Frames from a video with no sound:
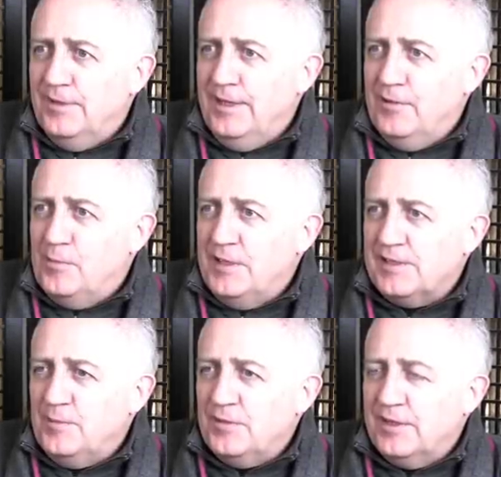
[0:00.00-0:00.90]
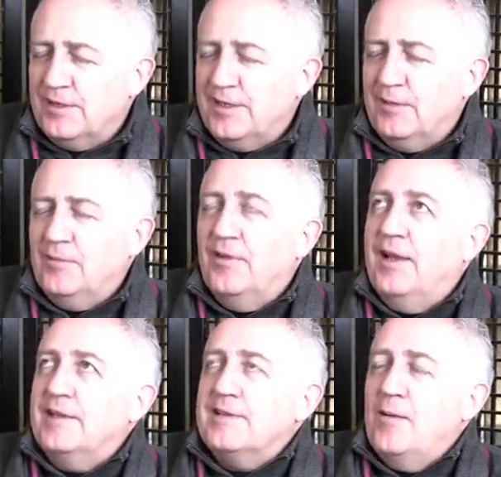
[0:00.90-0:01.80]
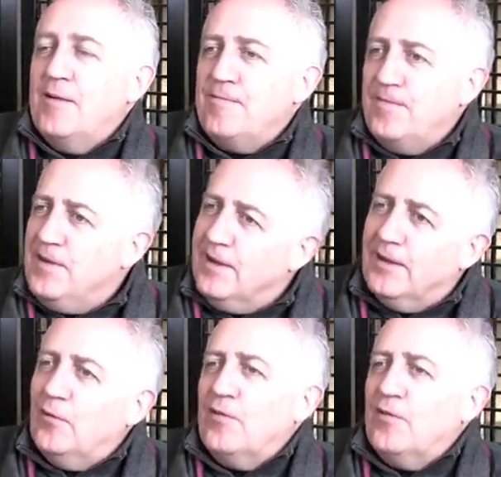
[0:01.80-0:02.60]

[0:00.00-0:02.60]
hear a piece of music and think, well, that is how I feel,